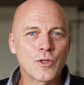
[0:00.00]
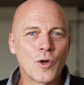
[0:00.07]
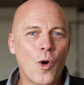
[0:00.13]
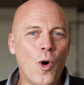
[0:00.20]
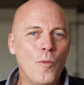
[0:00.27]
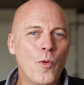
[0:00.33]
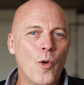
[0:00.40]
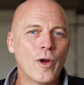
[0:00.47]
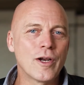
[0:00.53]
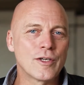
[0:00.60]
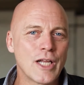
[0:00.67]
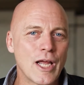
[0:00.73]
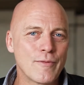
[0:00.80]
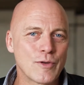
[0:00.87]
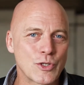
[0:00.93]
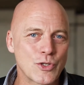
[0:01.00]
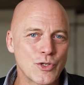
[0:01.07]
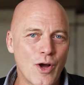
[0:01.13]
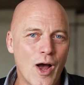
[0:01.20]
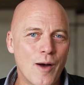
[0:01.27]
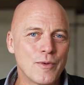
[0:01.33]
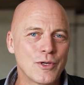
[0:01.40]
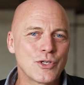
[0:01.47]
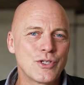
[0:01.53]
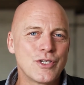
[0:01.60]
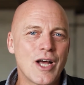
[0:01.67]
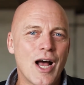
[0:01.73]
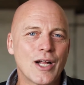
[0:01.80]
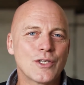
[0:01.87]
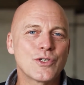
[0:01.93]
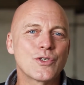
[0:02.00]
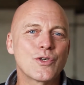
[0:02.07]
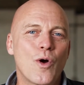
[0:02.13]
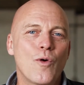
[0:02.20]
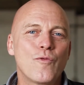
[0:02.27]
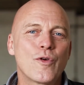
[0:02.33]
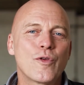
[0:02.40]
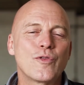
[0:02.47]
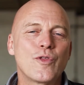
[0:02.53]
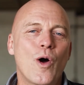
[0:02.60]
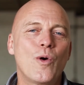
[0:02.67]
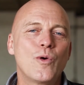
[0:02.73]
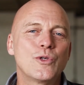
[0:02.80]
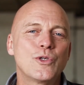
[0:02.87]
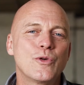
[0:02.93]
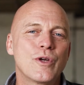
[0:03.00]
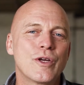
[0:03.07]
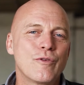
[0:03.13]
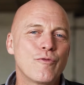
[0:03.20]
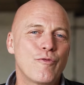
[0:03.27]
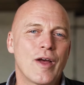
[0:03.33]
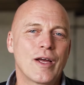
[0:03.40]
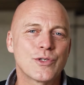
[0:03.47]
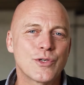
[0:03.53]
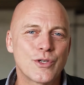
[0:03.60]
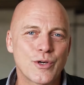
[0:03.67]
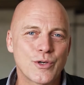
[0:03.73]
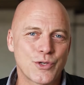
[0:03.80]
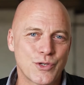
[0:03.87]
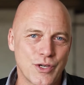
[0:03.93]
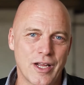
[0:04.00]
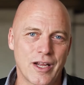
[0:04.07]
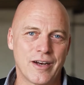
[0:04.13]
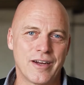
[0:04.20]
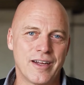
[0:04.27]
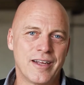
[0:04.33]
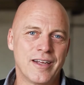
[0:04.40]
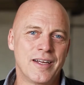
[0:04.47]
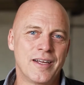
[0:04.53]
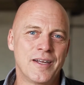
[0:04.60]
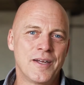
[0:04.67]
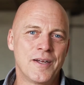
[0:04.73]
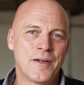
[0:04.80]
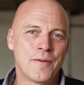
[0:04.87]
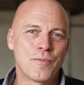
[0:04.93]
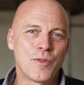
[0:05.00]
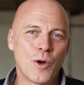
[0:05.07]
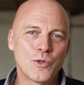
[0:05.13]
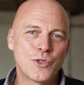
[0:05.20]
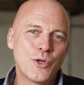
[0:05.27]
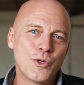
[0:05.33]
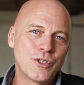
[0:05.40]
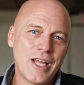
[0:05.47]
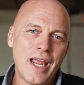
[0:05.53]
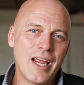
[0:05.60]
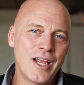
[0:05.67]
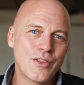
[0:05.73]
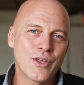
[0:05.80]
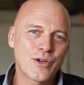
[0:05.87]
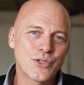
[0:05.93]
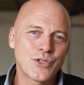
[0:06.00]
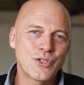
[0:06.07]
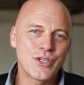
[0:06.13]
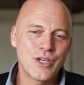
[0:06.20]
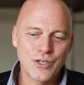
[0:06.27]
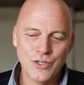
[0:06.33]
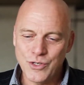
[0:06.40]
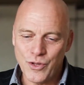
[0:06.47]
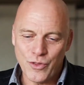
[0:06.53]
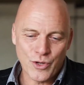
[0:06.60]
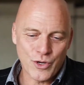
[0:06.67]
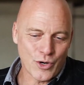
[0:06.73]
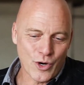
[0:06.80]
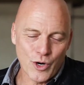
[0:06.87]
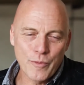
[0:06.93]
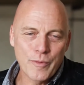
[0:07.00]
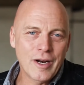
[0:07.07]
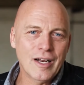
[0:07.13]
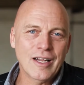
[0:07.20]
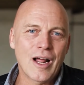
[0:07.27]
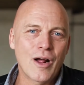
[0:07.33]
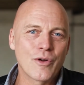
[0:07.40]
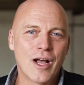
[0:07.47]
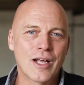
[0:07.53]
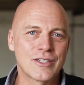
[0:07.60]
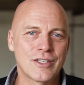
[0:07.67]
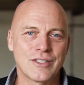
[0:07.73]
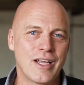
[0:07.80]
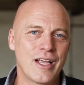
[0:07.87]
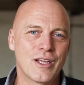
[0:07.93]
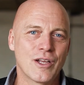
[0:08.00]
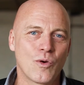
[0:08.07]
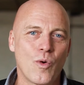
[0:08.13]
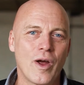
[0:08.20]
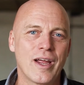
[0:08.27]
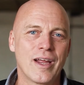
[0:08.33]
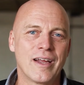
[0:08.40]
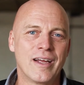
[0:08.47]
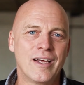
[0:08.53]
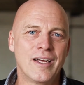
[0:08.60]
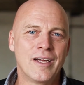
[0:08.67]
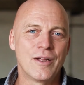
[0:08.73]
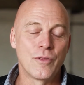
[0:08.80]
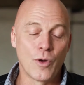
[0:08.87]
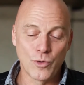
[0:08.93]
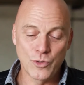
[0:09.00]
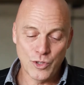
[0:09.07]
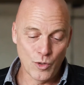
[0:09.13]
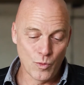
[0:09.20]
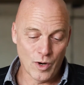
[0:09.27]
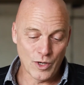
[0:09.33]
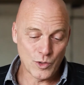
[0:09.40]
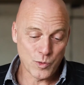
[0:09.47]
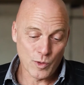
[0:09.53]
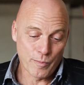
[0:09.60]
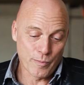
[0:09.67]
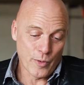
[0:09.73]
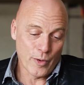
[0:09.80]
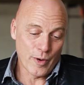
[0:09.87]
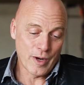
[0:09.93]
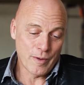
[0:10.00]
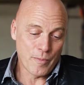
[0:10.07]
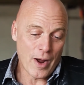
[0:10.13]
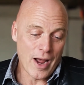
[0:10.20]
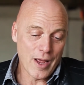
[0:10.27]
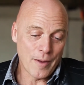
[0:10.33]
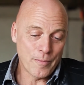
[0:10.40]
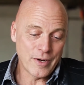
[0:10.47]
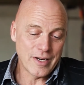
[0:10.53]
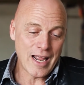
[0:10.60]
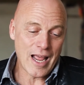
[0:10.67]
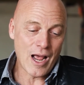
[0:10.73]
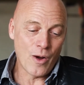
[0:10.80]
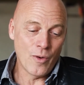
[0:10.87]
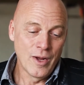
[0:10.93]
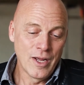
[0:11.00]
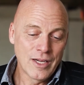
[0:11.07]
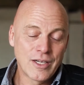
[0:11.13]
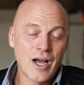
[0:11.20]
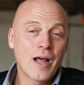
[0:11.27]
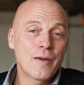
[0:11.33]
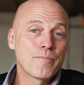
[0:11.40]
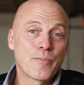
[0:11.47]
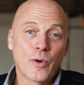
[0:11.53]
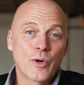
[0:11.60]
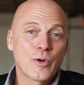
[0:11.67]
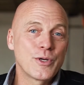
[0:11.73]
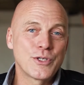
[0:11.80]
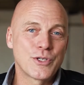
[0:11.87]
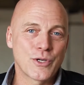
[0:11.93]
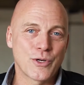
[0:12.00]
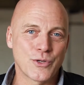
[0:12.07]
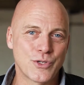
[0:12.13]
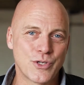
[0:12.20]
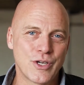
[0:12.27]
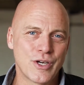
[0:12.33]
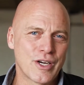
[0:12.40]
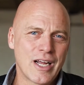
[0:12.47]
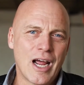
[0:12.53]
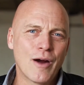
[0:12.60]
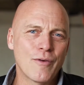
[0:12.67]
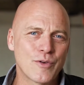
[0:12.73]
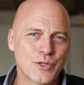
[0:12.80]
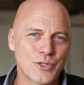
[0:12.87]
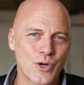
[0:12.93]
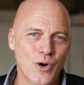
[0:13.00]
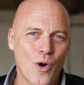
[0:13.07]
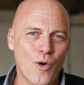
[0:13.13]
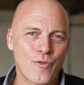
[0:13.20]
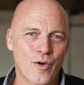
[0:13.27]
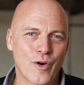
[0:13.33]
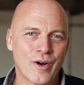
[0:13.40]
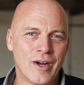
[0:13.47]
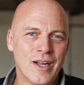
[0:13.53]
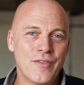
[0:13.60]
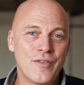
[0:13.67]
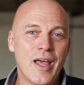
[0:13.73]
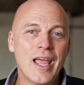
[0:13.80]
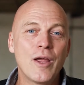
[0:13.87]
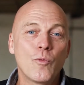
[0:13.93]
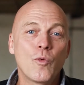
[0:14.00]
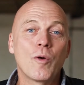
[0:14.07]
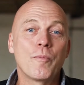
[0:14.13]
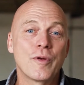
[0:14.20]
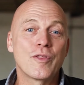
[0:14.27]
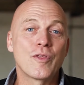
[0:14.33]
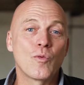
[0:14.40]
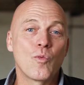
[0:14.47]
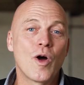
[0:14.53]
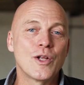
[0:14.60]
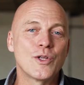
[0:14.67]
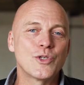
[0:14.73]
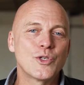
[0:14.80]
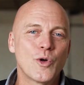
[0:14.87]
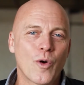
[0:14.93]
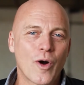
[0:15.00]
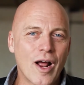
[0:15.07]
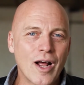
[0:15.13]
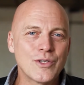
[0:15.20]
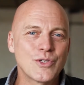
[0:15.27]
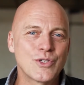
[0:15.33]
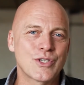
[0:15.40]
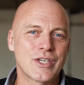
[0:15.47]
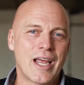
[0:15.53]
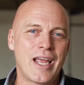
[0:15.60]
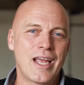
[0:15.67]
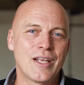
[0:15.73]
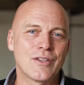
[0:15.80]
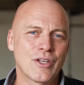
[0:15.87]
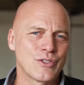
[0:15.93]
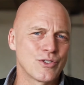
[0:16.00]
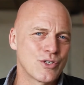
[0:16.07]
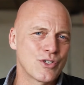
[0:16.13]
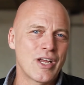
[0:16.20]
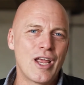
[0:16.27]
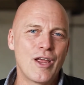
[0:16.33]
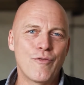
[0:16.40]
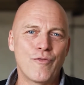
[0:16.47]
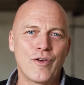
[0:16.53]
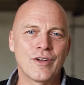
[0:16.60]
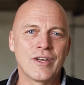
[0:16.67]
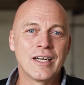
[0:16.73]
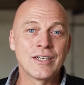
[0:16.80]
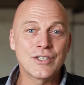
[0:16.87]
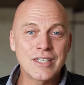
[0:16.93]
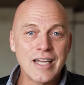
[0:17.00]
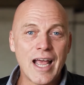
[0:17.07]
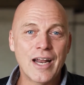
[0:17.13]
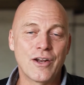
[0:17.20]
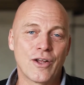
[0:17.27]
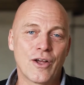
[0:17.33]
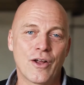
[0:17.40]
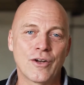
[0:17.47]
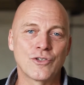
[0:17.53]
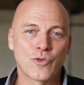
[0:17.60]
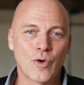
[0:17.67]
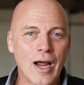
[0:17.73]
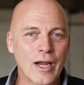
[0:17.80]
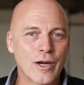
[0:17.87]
the whole point of David's psalm is not so for those who confess their sin, those who take their sin to the curb and allow God to take it away, those who once were buried by it, but now God buries their sin and covers it over. They will be the ones who are unscathed and safe and standing on dry